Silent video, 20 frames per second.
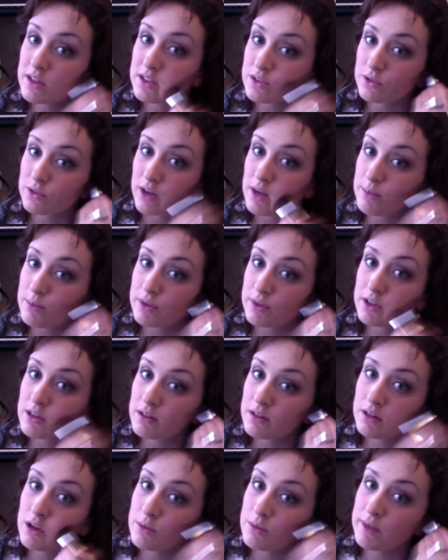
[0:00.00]
right
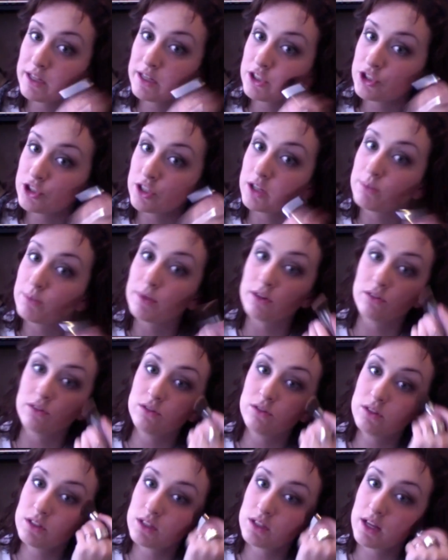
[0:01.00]
below my
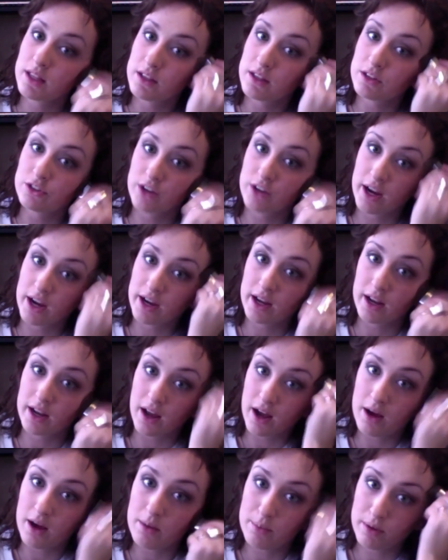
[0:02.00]
cheekbones and then drag it
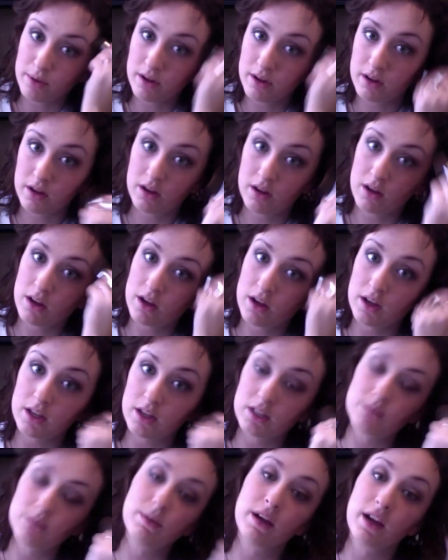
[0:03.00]
up
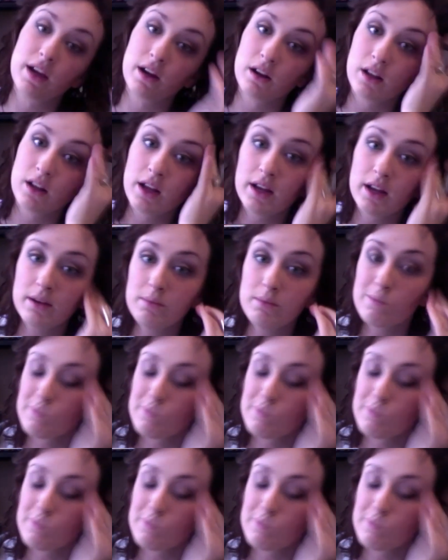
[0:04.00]
into my hairline.